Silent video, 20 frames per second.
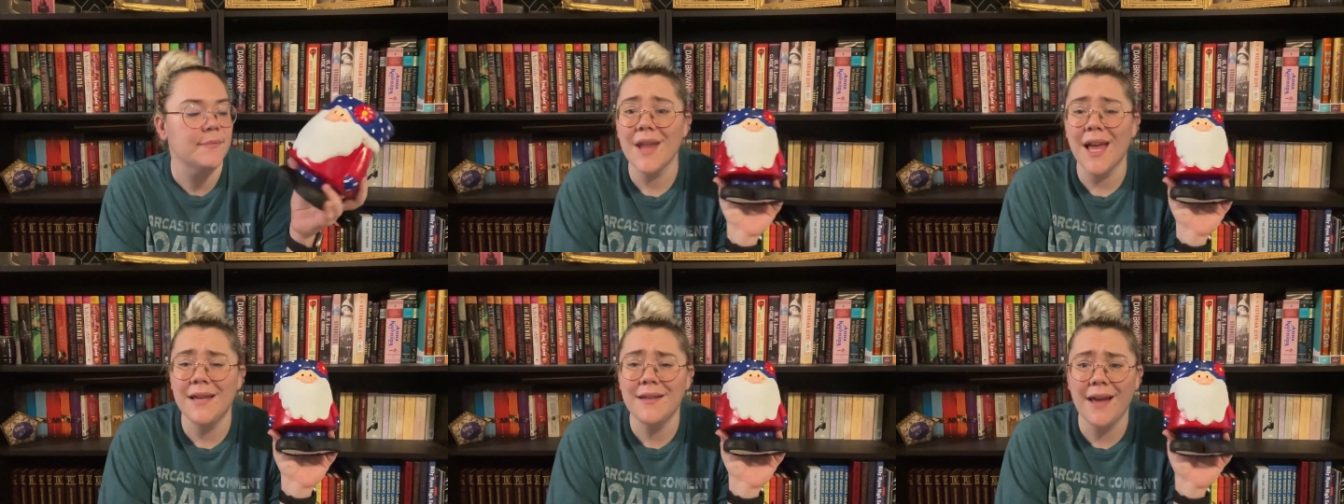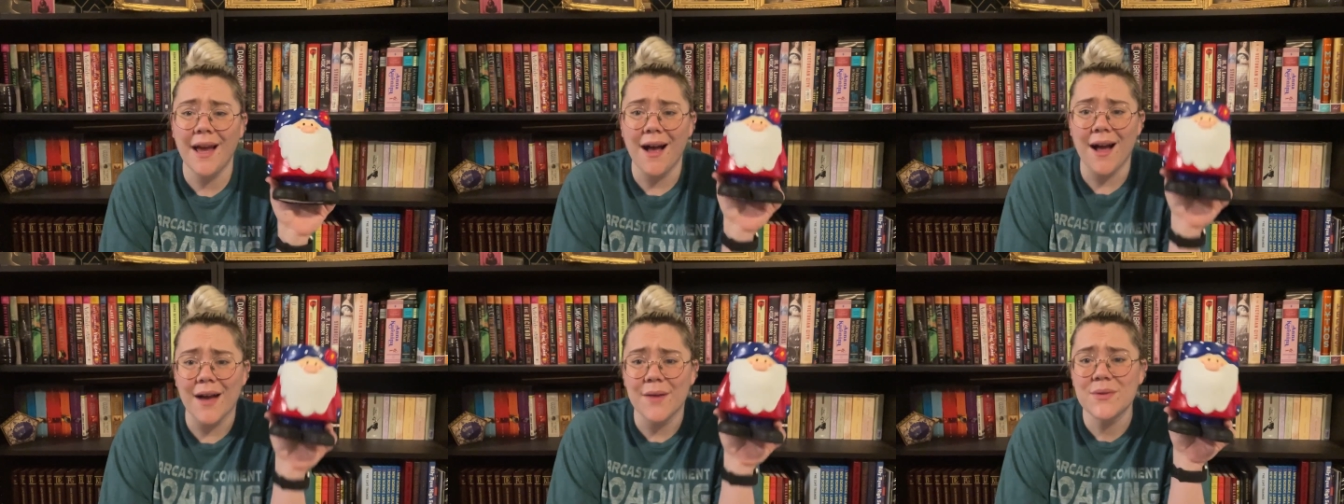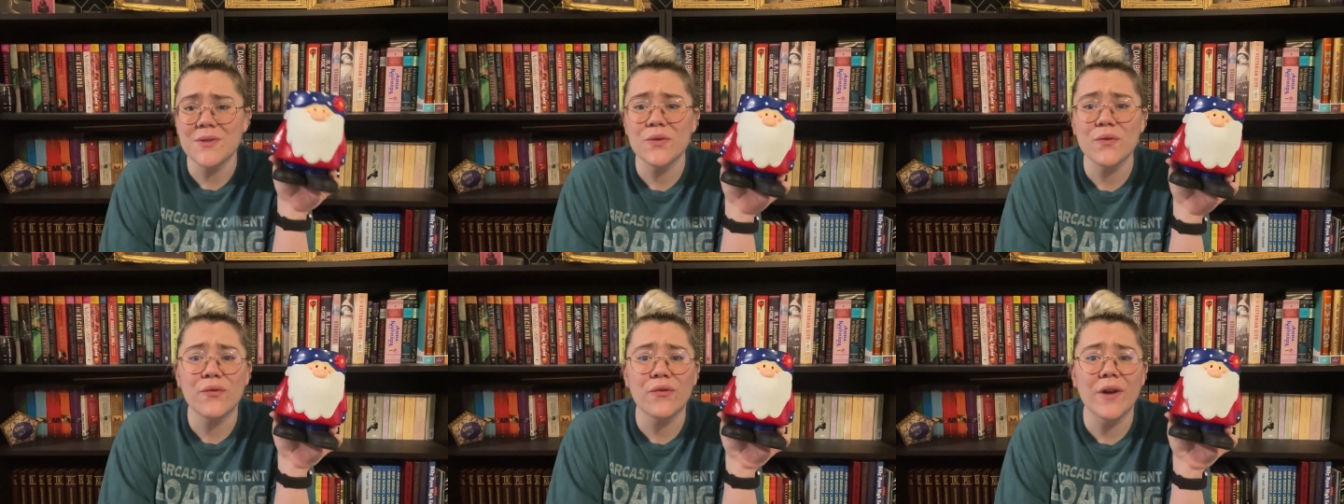And yeah, I
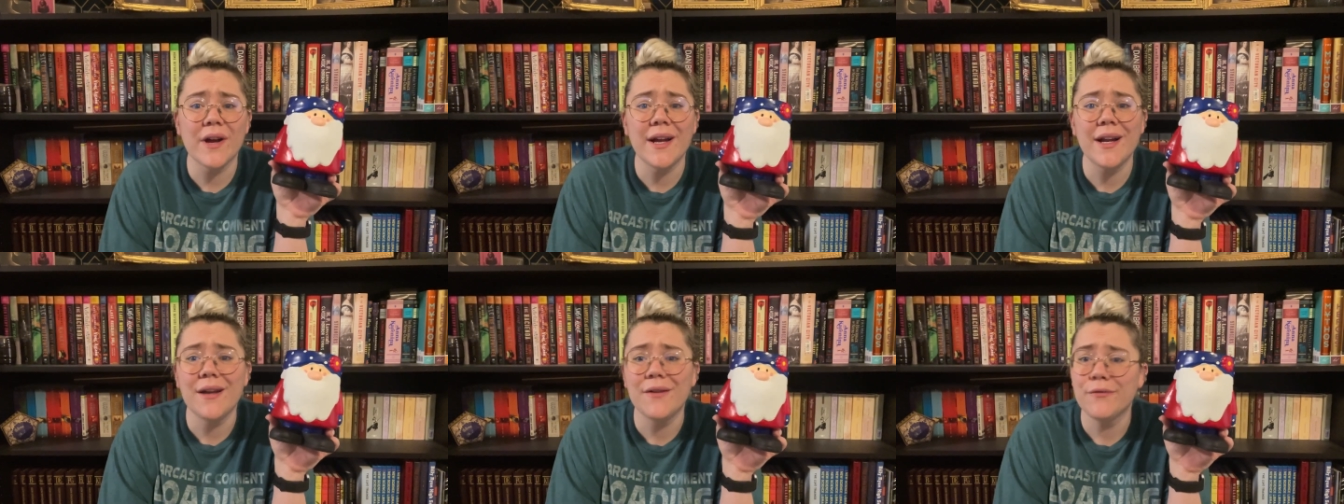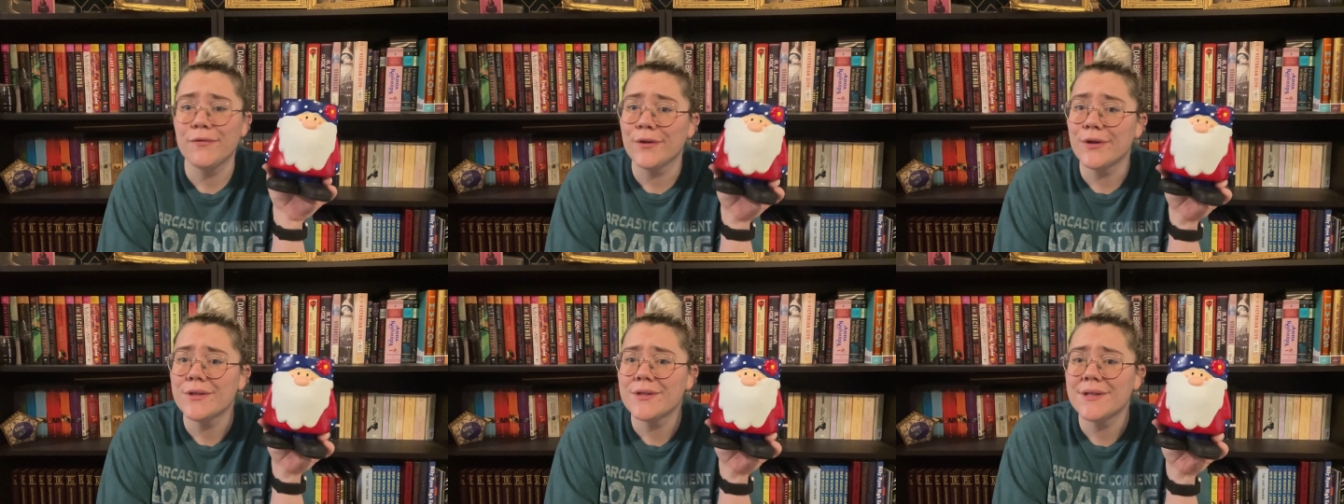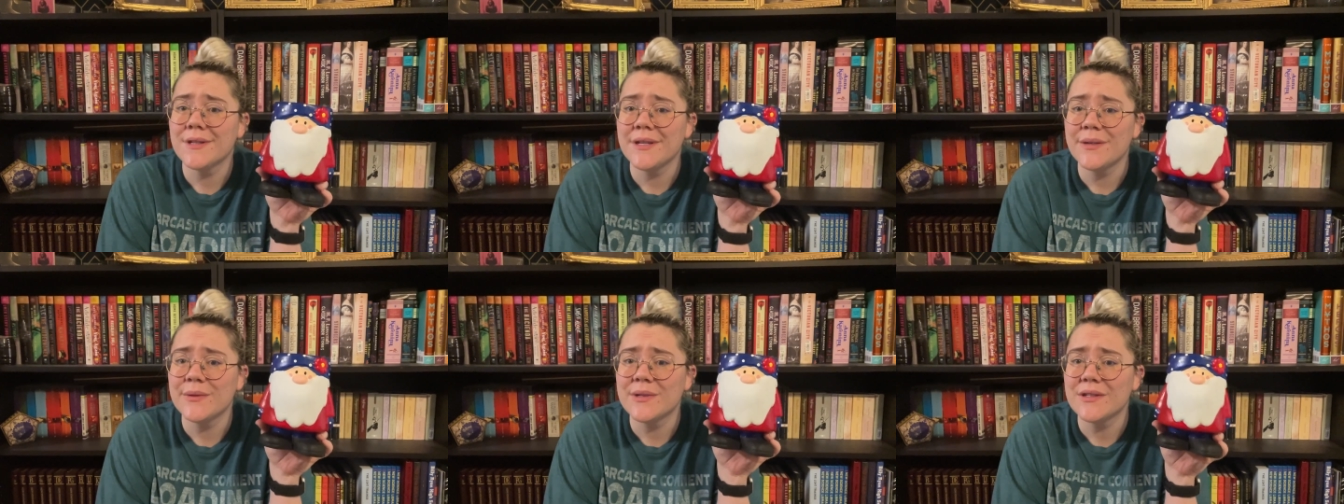was afraid at first
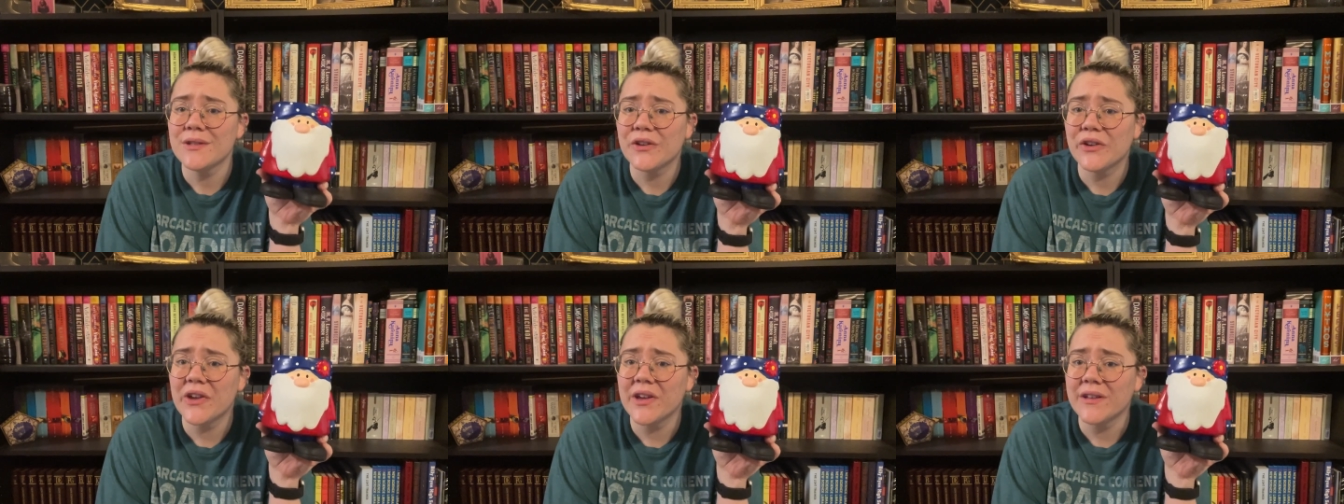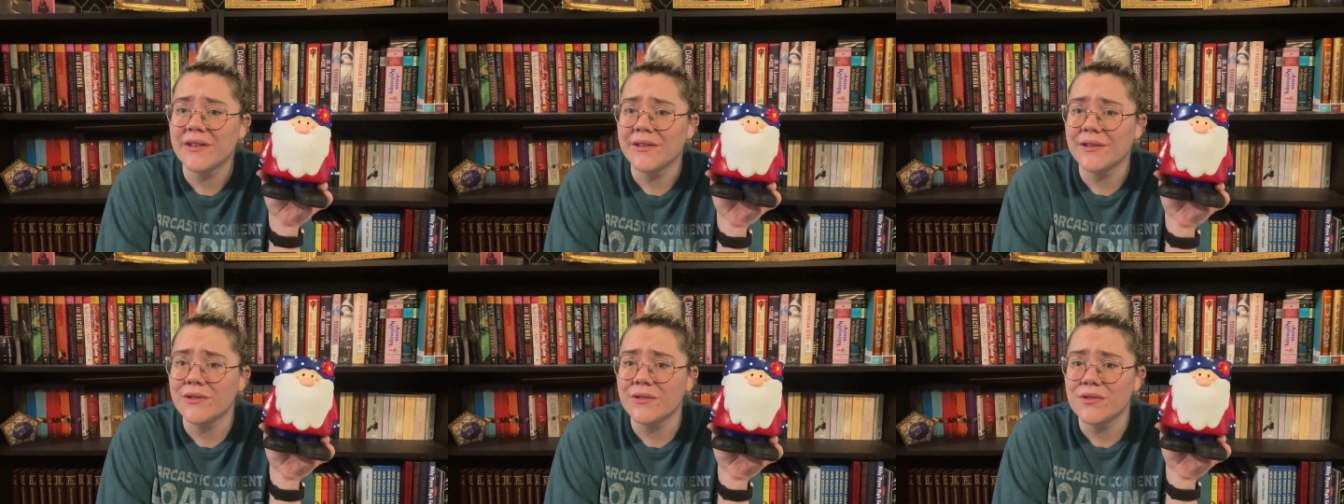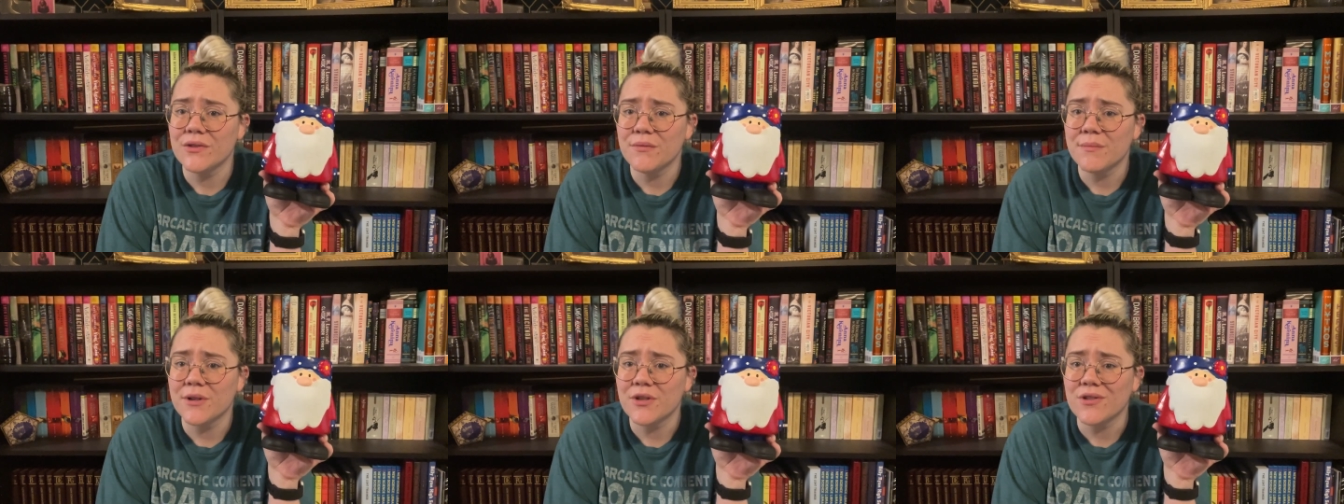that he was looking a little
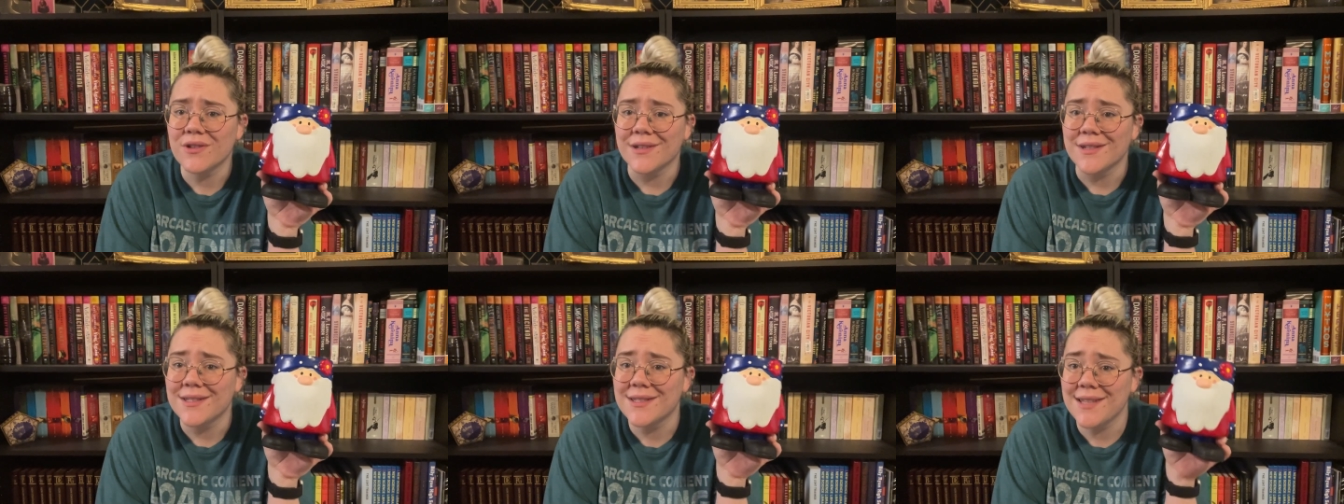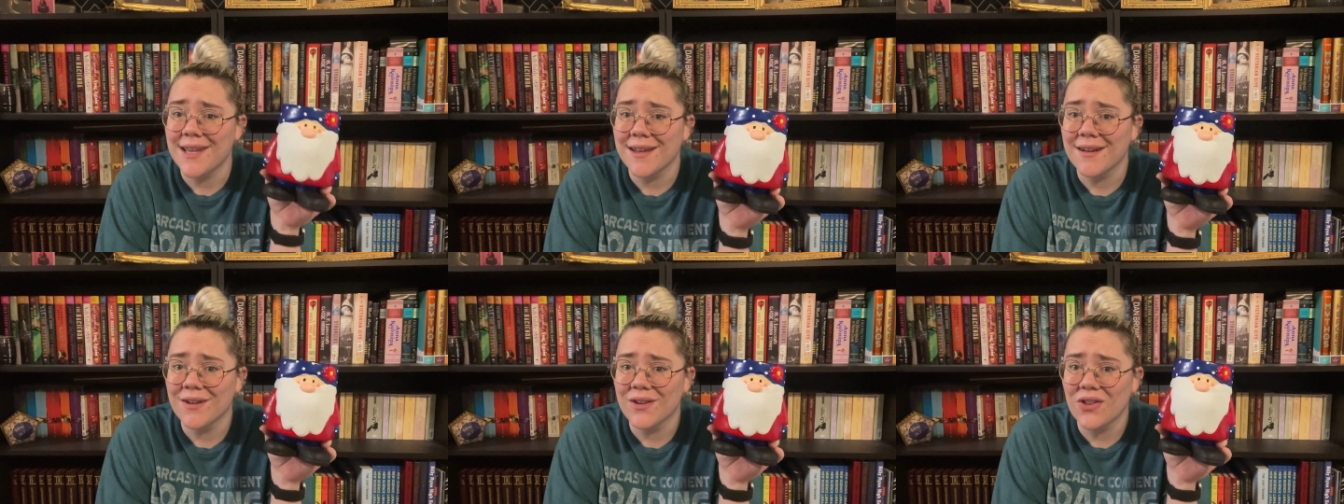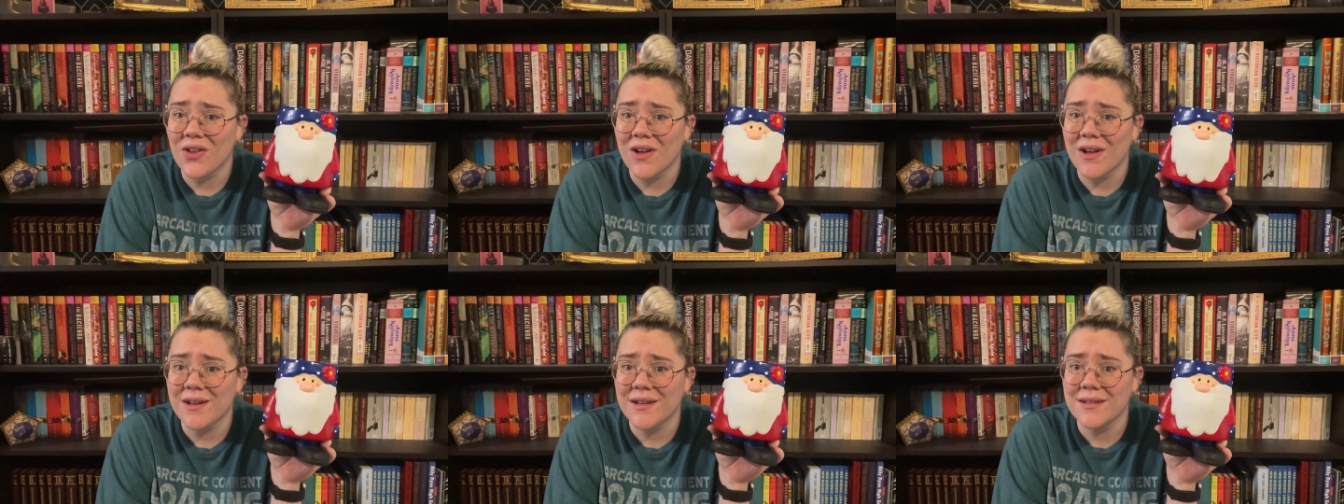too much like Santa
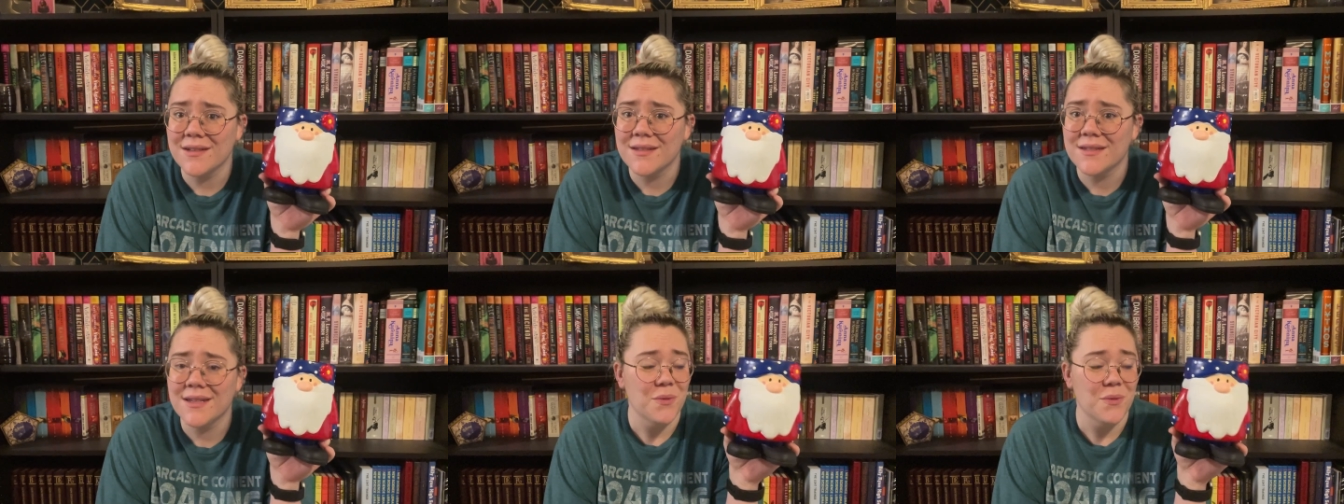Claus